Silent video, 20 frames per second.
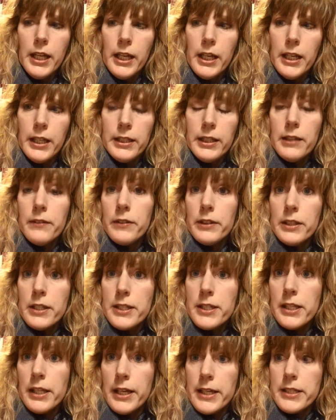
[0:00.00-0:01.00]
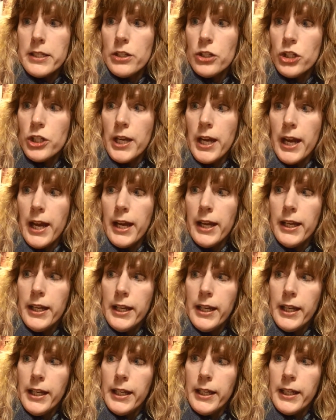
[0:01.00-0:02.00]
and giving this class a shot.
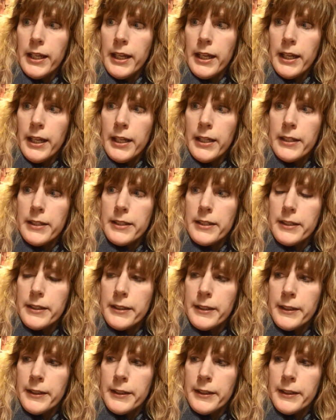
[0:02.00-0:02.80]
And,